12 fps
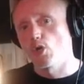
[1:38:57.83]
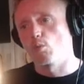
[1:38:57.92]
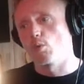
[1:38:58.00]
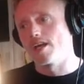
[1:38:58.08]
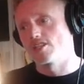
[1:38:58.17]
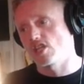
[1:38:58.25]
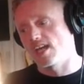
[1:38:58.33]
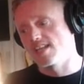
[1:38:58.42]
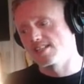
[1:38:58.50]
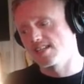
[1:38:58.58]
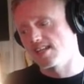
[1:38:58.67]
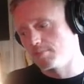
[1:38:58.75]
which
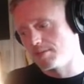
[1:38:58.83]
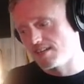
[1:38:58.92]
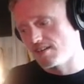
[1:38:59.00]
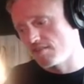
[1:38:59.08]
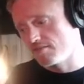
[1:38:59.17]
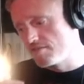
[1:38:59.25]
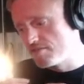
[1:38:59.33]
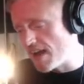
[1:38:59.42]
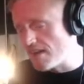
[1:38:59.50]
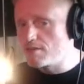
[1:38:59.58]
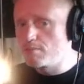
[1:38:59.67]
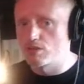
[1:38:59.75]
is going to be
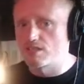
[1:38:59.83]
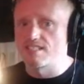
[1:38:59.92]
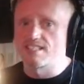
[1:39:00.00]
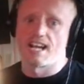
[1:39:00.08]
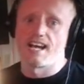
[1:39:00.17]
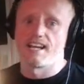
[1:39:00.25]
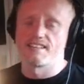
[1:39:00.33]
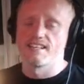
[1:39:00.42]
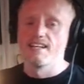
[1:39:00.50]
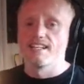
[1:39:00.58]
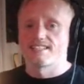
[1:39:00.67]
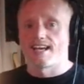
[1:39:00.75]
very much designed
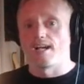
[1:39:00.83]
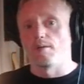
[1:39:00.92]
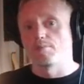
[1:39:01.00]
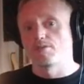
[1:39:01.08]
to help